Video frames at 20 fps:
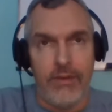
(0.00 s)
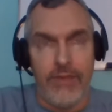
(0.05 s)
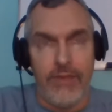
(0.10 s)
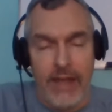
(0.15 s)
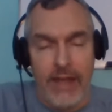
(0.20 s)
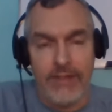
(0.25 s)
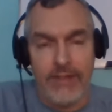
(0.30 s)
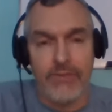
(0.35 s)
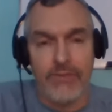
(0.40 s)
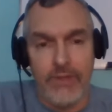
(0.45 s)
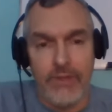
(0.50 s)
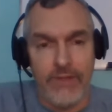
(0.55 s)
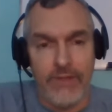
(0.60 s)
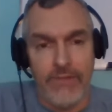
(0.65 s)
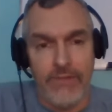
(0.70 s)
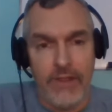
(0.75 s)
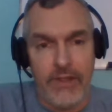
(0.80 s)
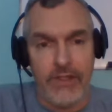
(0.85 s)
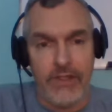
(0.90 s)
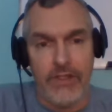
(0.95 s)
That is what the
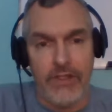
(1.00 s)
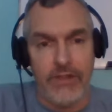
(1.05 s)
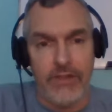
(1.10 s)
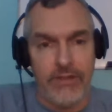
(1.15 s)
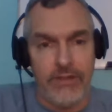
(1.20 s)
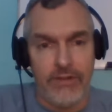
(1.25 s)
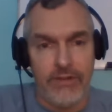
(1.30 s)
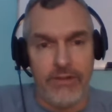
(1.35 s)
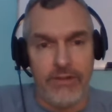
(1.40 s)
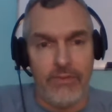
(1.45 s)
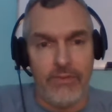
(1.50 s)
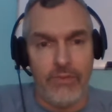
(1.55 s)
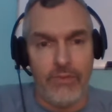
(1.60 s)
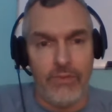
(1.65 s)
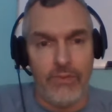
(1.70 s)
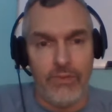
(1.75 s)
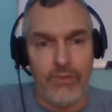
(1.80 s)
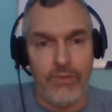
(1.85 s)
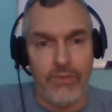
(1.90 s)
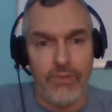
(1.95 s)
fiction
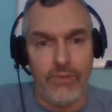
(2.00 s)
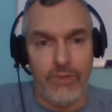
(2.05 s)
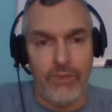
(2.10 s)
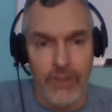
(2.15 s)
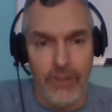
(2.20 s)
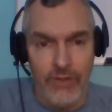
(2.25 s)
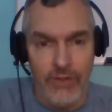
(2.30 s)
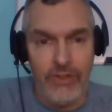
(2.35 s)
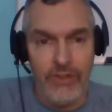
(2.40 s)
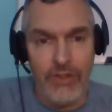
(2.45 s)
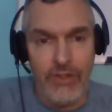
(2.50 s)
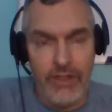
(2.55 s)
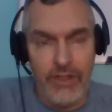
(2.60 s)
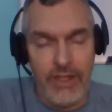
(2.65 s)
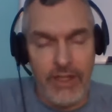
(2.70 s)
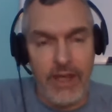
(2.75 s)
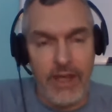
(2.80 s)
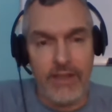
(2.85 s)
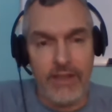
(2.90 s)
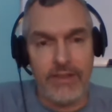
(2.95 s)
usually
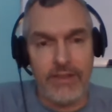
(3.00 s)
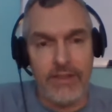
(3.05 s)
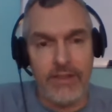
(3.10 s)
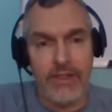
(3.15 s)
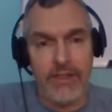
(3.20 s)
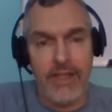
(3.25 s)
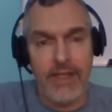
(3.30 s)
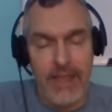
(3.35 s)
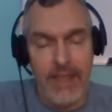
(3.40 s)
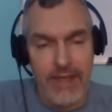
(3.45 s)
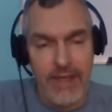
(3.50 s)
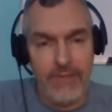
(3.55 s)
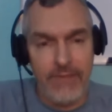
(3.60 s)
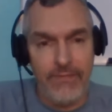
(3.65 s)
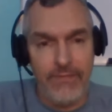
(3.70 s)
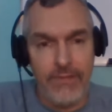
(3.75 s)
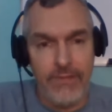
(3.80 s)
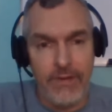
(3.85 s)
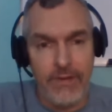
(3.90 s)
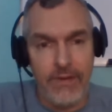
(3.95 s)
does if
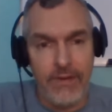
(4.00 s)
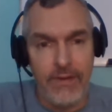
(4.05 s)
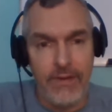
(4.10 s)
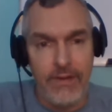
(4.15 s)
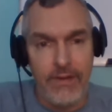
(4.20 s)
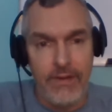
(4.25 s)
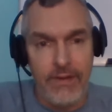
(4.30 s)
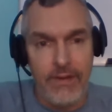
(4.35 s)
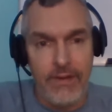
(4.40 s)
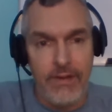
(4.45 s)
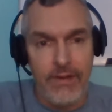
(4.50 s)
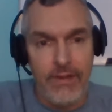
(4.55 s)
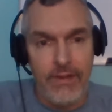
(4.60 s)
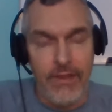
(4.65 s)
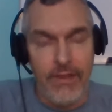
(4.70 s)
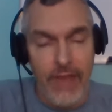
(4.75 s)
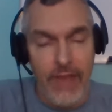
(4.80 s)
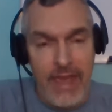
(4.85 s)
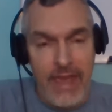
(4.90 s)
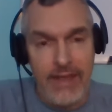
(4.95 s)

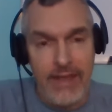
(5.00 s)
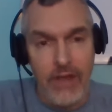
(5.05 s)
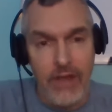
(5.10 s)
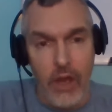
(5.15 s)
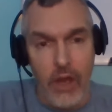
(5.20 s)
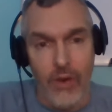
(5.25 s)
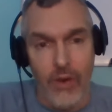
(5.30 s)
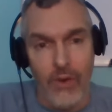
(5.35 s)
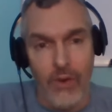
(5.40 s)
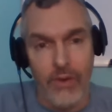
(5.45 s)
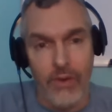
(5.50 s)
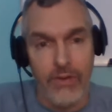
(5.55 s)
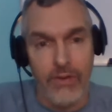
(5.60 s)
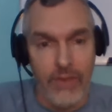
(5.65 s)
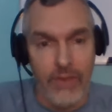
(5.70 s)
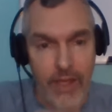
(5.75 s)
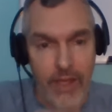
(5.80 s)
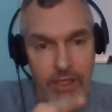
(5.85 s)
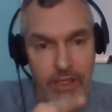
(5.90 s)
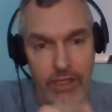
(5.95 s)
they know
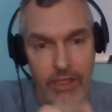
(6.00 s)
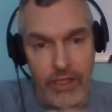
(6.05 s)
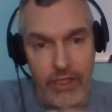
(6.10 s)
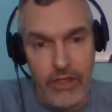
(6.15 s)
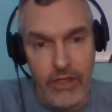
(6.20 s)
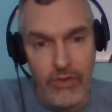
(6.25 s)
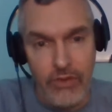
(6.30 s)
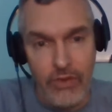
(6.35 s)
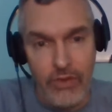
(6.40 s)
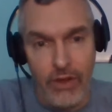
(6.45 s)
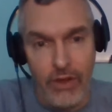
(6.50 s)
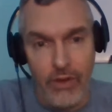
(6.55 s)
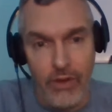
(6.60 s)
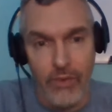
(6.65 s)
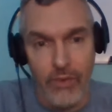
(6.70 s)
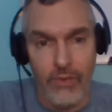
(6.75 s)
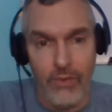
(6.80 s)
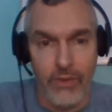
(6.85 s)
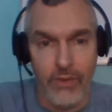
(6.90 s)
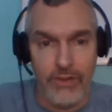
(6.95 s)
that you know
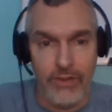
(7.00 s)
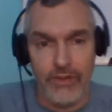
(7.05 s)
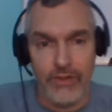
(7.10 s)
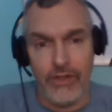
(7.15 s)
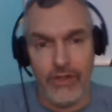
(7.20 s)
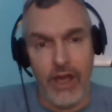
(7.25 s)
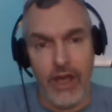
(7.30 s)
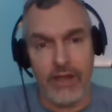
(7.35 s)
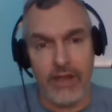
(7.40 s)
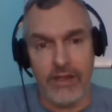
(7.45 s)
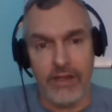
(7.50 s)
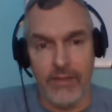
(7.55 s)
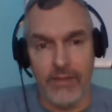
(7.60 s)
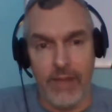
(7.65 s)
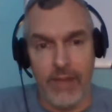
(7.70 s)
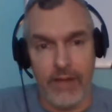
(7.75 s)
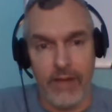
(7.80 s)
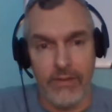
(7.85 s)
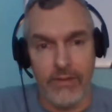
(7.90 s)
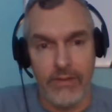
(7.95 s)
what you're talking
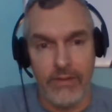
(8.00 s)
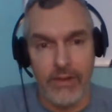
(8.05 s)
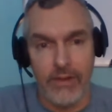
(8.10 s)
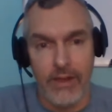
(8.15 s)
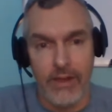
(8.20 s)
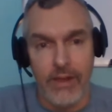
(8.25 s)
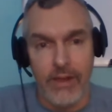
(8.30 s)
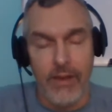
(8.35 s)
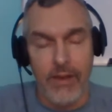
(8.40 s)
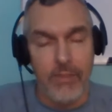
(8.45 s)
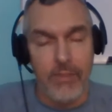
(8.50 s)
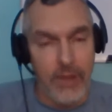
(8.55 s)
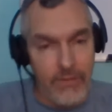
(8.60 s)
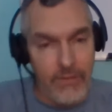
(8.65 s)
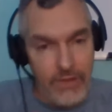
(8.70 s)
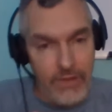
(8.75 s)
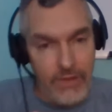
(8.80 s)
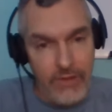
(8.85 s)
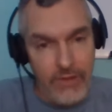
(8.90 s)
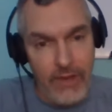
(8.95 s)
about. But if
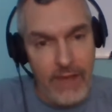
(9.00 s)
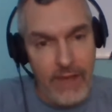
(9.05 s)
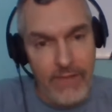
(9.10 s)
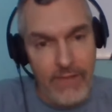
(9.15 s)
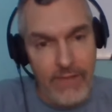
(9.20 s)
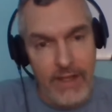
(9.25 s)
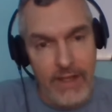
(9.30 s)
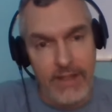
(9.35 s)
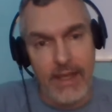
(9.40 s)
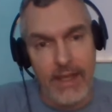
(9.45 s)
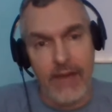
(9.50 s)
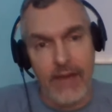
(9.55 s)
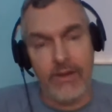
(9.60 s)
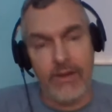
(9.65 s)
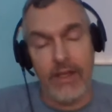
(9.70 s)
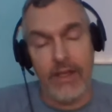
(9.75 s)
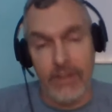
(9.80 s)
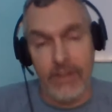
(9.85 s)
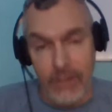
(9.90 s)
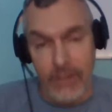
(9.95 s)
you have any doubt
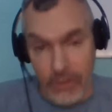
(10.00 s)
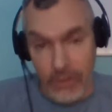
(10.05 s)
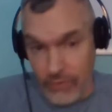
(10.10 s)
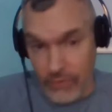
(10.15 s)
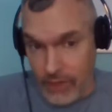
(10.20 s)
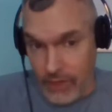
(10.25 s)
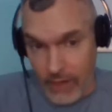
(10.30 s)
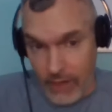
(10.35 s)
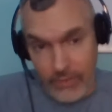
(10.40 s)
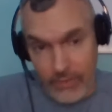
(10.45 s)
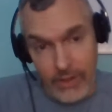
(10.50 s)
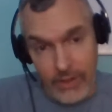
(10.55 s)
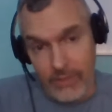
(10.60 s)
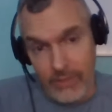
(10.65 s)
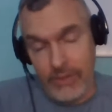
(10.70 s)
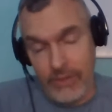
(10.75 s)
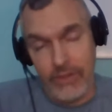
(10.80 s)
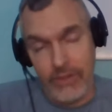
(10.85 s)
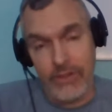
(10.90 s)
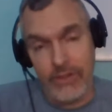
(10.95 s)
and you don't know
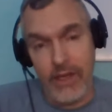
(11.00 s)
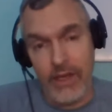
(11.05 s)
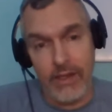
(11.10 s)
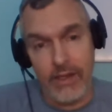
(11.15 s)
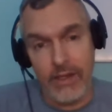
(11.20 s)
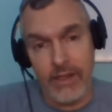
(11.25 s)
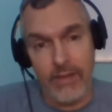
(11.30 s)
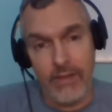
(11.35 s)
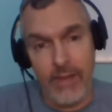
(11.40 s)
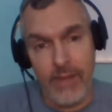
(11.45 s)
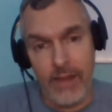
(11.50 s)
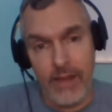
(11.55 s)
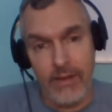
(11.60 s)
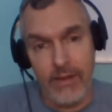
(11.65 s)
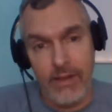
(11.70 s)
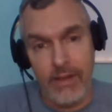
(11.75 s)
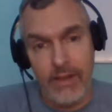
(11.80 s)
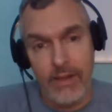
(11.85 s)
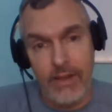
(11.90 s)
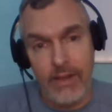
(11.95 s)
what you're talking about,
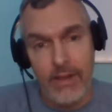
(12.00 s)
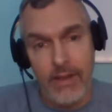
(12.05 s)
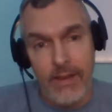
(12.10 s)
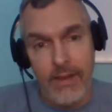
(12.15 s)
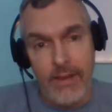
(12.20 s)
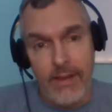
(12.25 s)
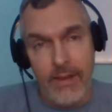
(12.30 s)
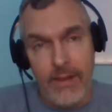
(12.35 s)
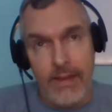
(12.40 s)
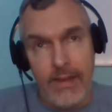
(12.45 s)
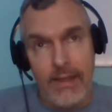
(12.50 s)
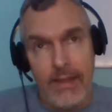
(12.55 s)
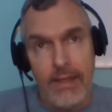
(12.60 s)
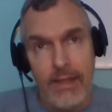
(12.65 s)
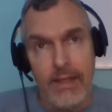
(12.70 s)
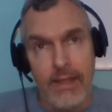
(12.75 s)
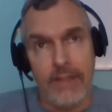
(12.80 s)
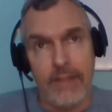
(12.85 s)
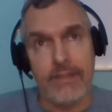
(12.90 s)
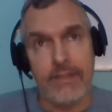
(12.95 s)

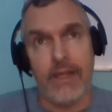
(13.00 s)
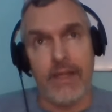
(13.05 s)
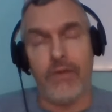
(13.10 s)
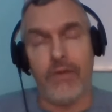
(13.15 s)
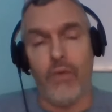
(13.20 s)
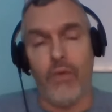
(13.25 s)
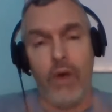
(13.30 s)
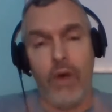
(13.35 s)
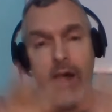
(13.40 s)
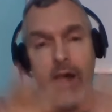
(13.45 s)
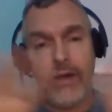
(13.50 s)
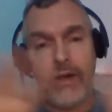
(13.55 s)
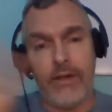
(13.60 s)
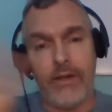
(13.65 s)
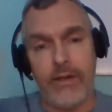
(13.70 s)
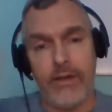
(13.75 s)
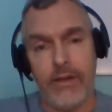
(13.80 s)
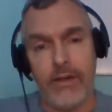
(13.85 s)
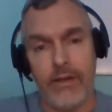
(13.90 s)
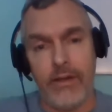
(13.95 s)
it's like
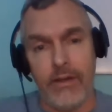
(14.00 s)
water